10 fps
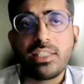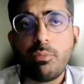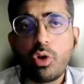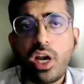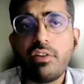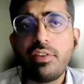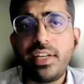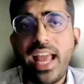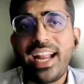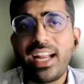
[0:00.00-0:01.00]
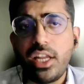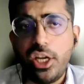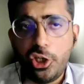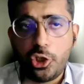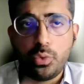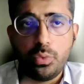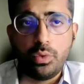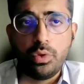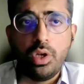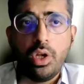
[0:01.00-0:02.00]
That's a more kind of tech issue.
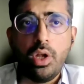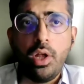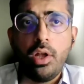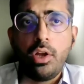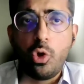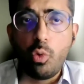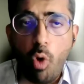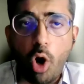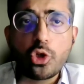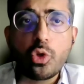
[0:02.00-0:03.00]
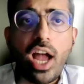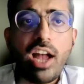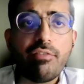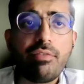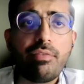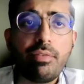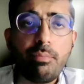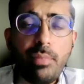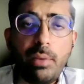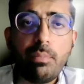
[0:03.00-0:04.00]
You want to have
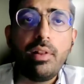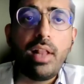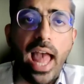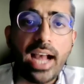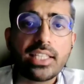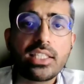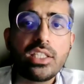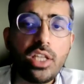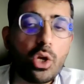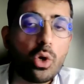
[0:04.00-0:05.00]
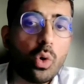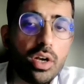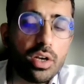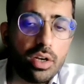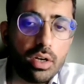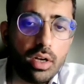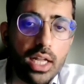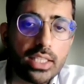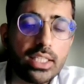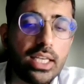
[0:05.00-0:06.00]
people access their own,
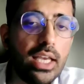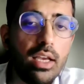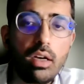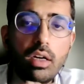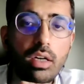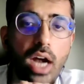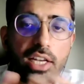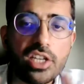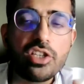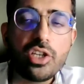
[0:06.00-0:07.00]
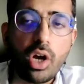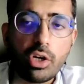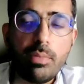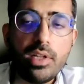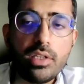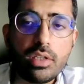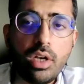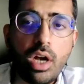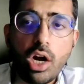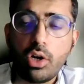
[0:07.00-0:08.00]
let's say, identity
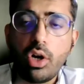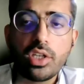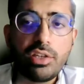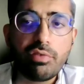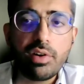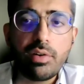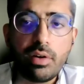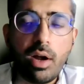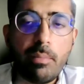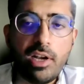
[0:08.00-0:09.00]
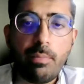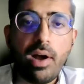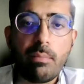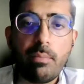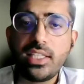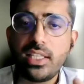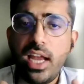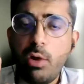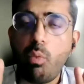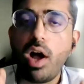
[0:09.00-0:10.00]
documents across different government
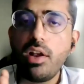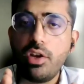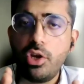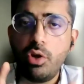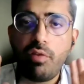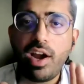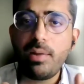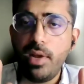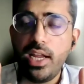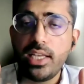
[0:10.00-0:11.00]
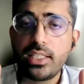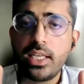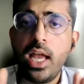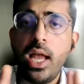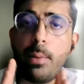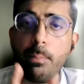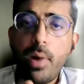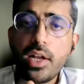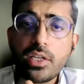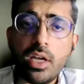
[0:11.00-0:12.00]
departments in one unified place.
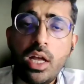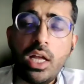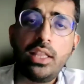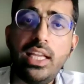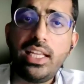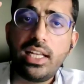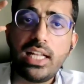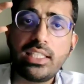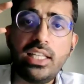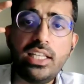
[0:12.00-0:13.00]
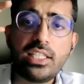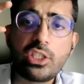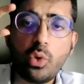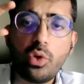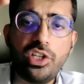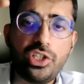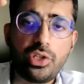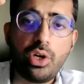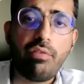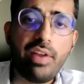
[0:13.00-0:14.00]
But the, let's say, the
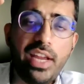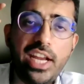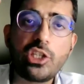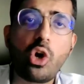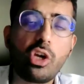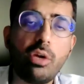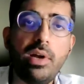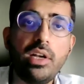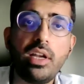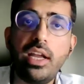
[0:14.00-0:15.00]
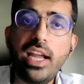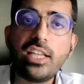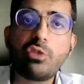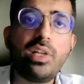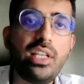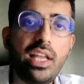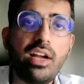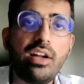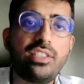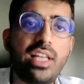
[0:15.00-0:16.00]
storage of each document is with
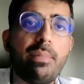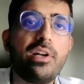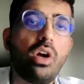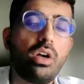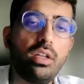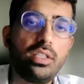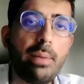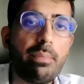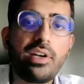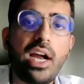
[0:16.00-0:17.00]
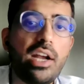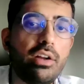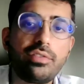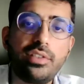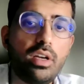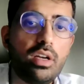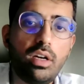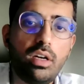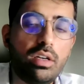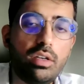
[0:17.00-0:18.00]
their separate kind of
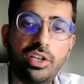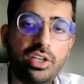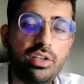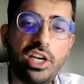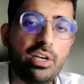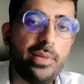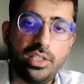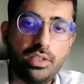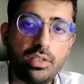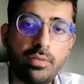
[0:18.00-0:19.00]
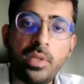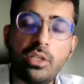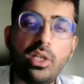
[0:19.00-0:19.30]
databases.